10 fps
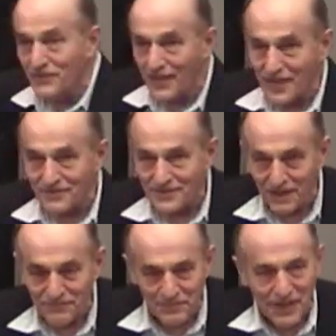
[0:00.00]
you a lot of
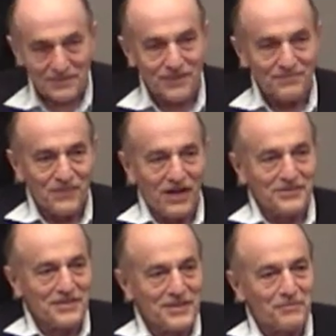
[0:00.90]
stuff about
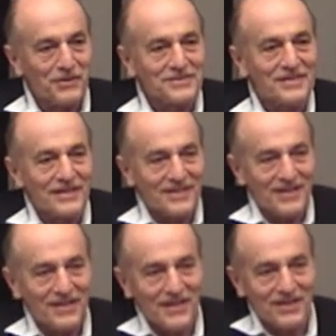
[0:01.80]
Aldo Leopold's
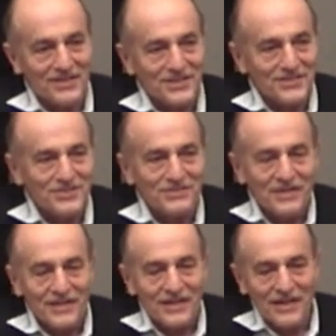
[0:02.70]
uh, heritage
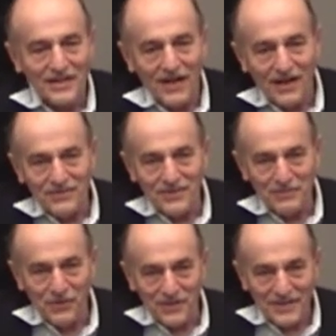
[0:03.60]
and how
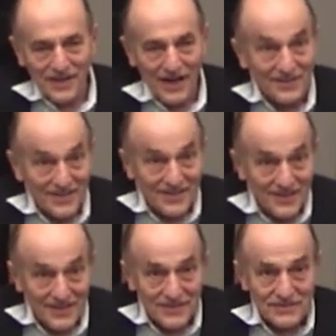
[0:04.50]
important I think
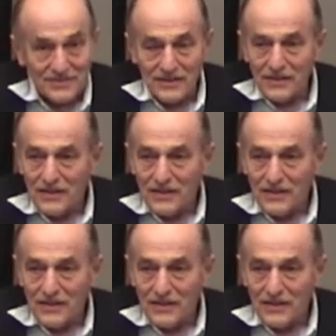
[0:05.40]
it is.